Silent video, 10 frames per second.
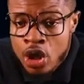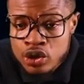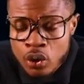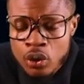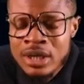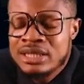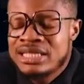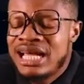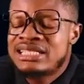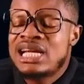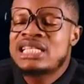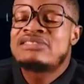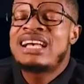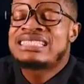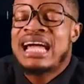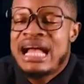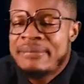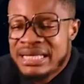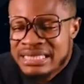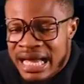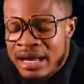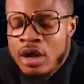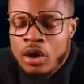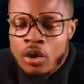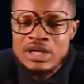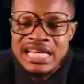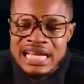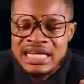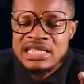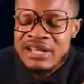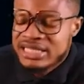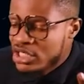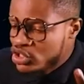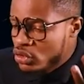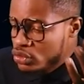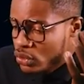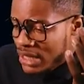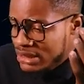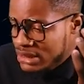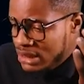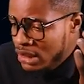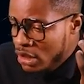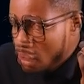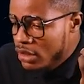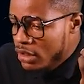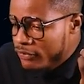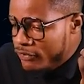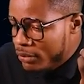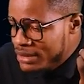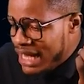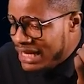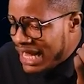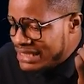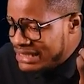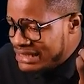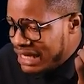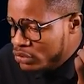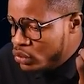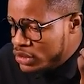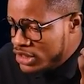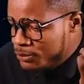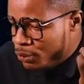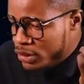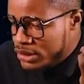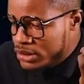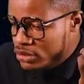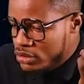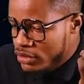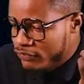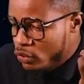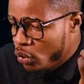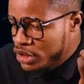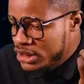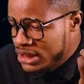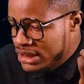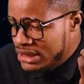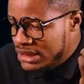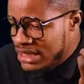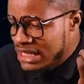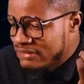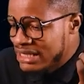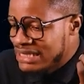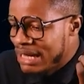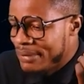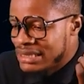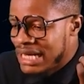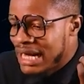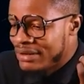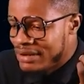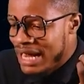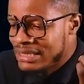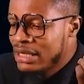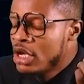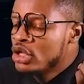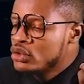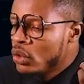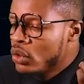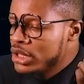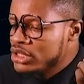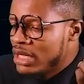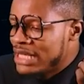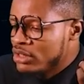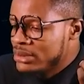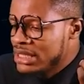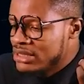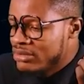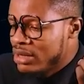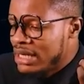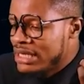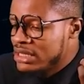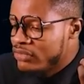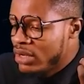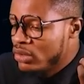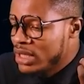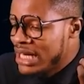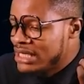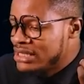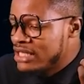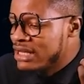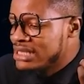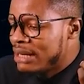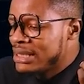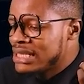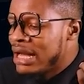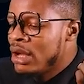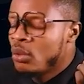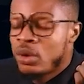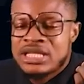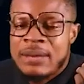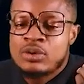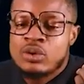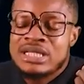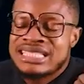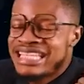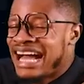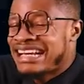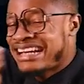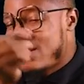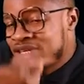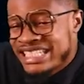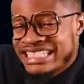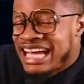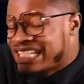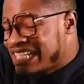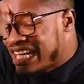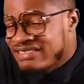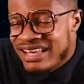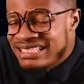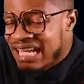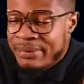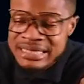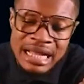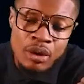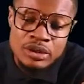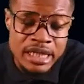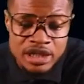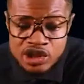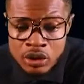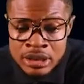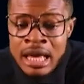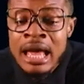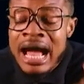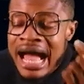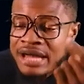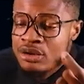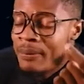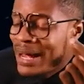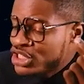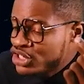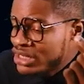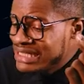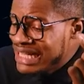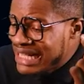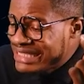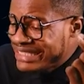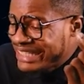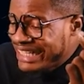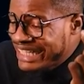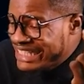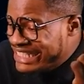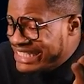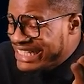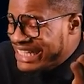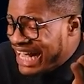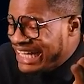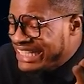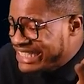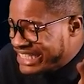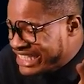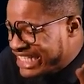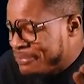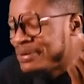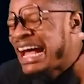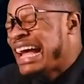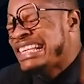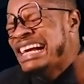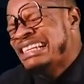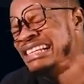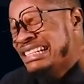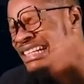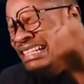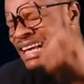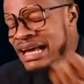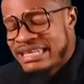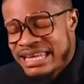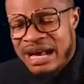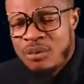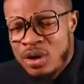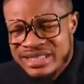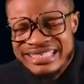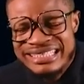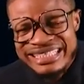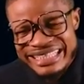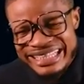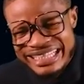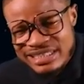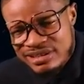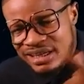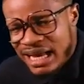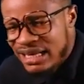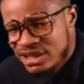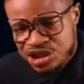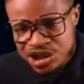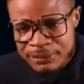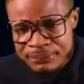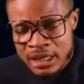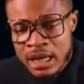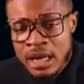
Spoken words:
So their transverse diameter or their transverse section, you can see from here like this down to this point. If you watch, this is the transverse diameter, right? So it's just like something is round like this. If you are looking at the transverse diameter, what happened to it? They are round in their transverse diameter or section. And number 3, they are cylindrical in shape. They are what? Cylindrical in shape.